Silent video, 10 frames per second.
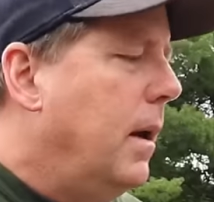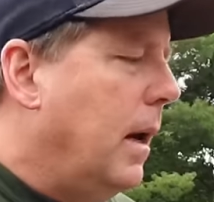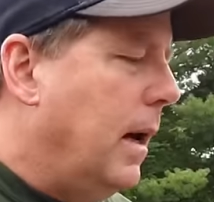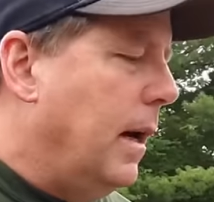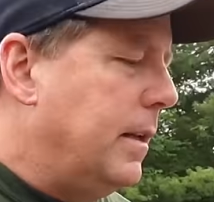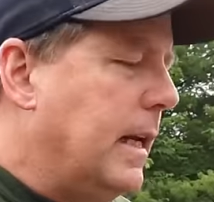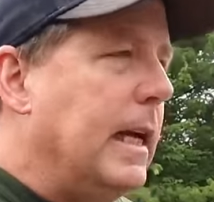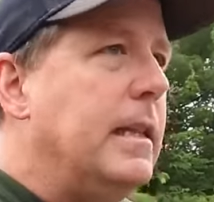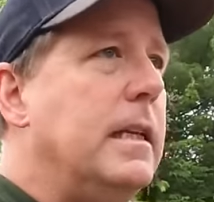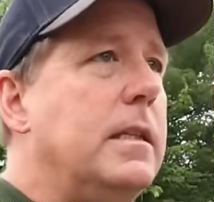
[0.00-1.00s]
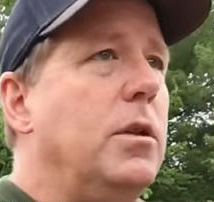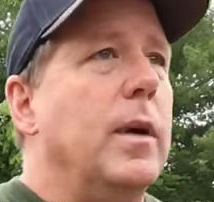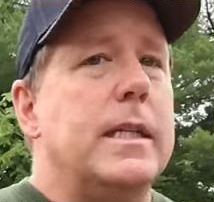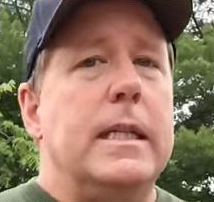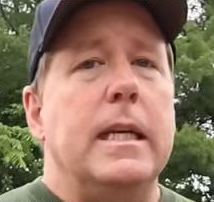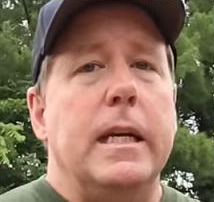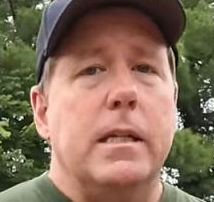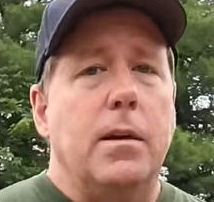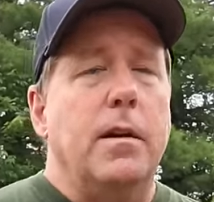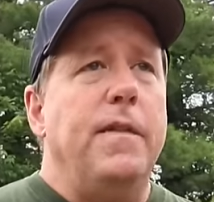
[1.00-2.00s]
uh, to get these USDA
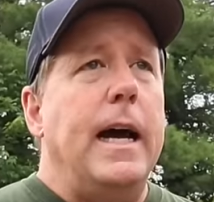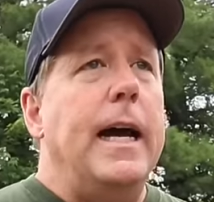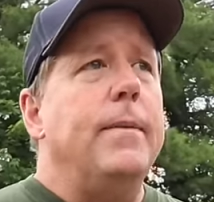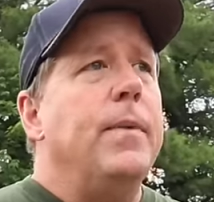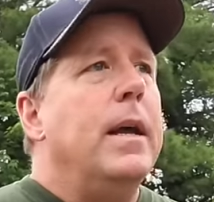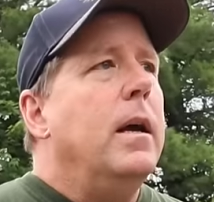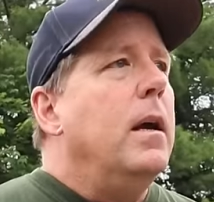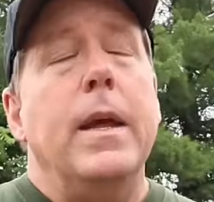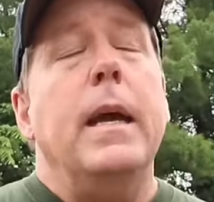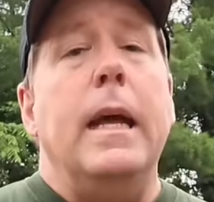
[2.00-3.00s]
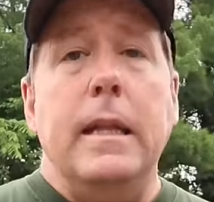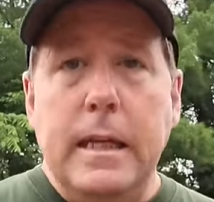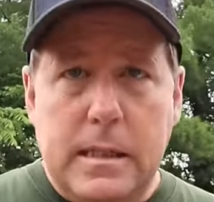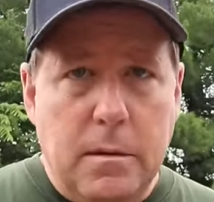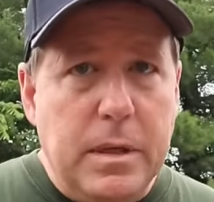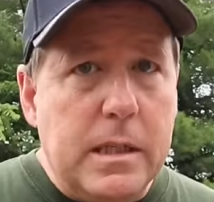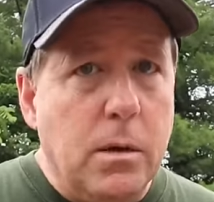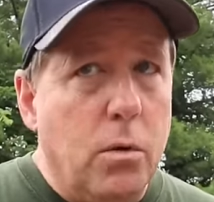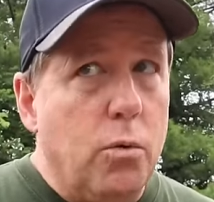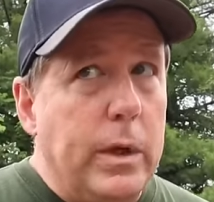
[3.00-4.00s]
certified. And these could be
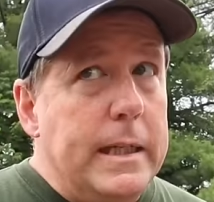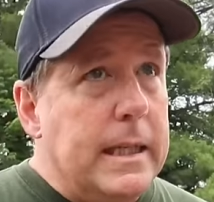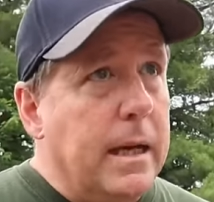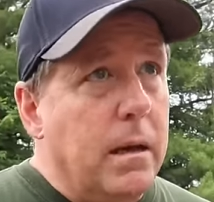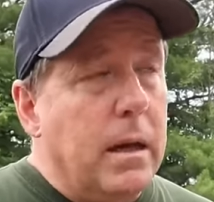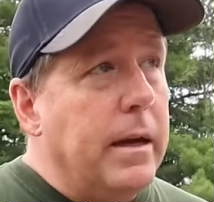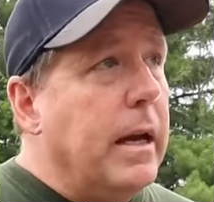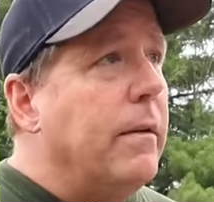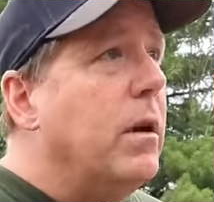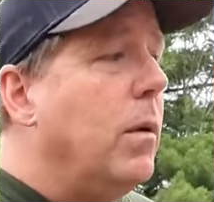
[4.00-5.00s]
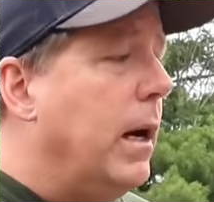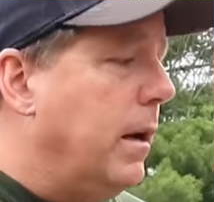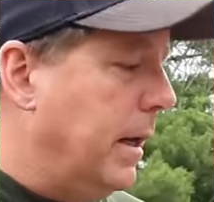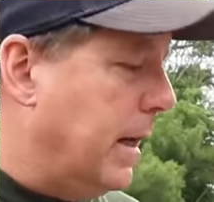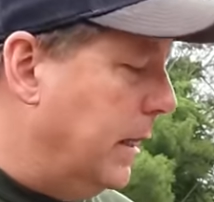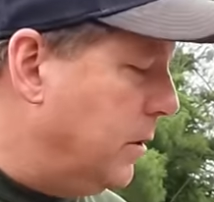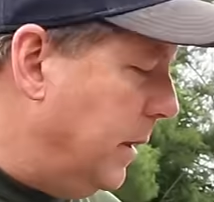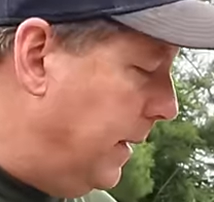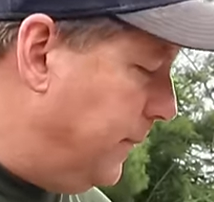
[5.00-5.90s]
sold retail and everywhere in the country.